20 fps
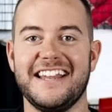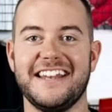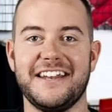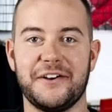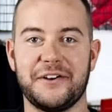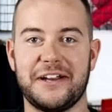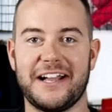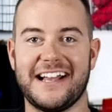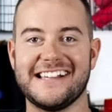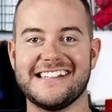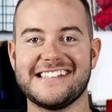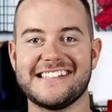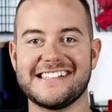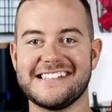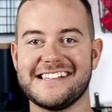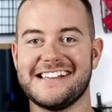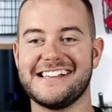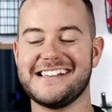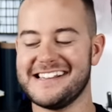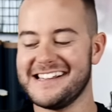Now guys,
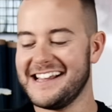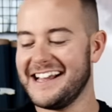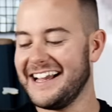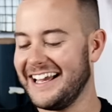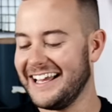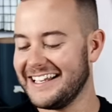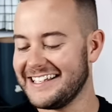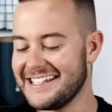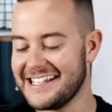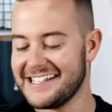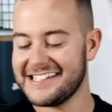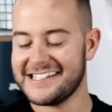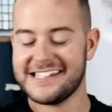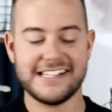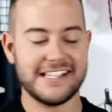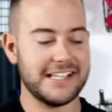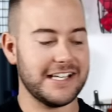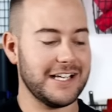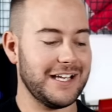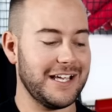I
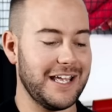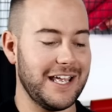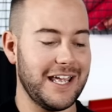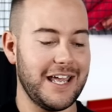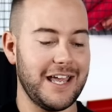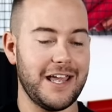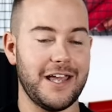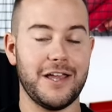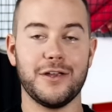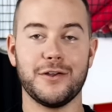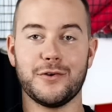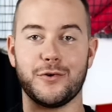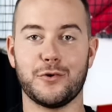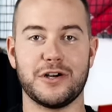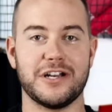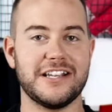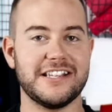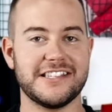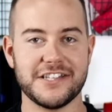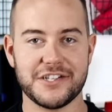tested,
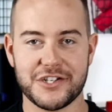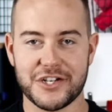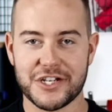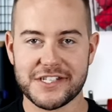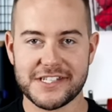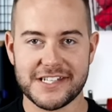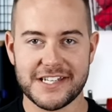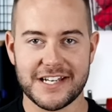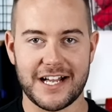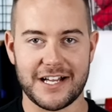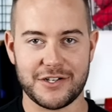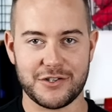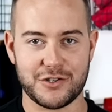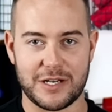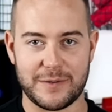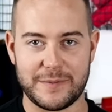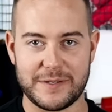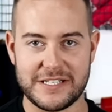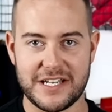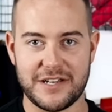Courtney suggested I
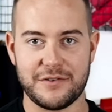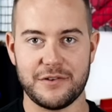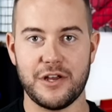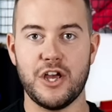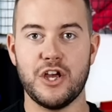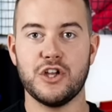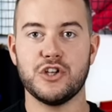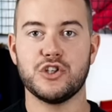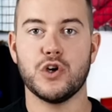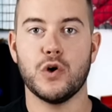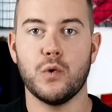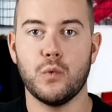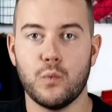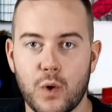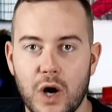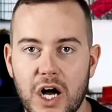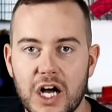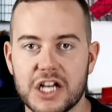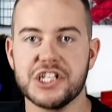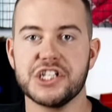drop it down to
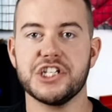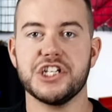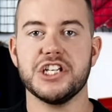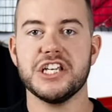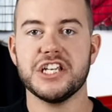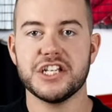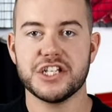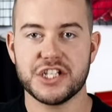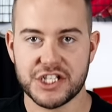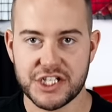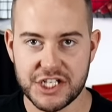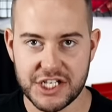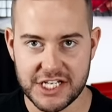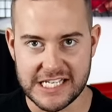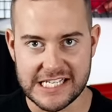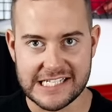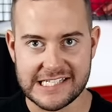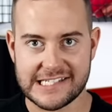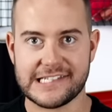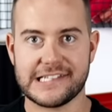washi
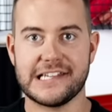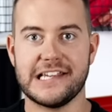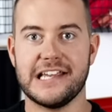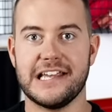sheets.